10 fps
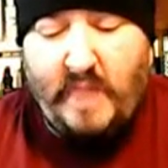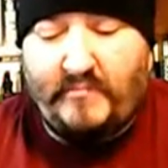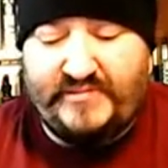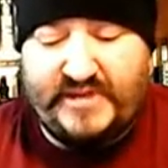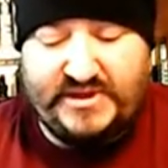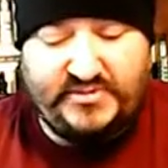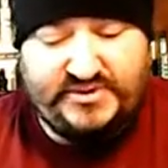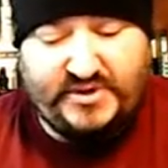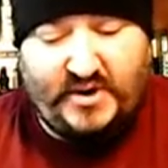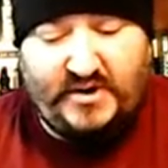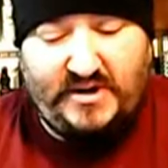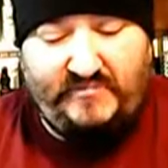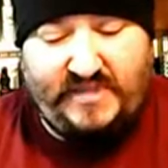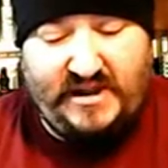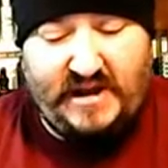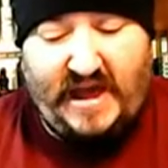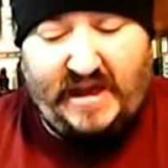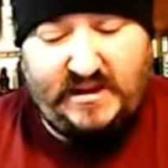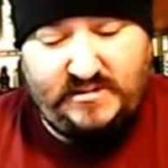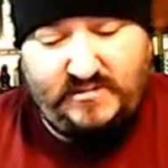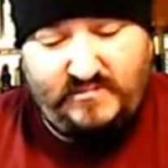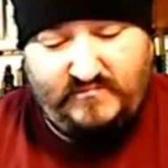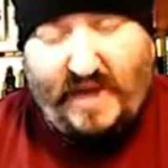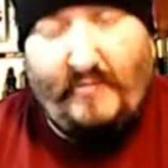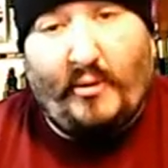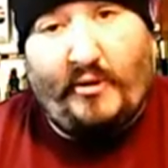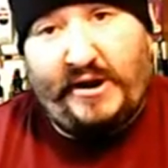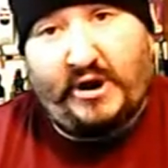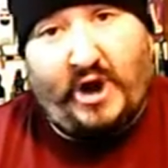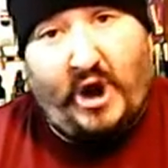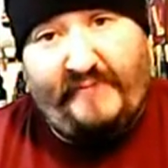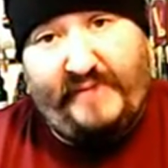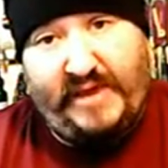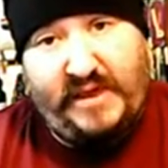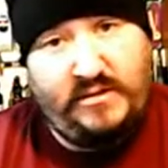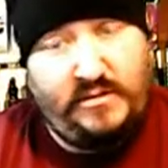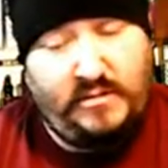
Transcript: but this would certainly be like my morning coffee.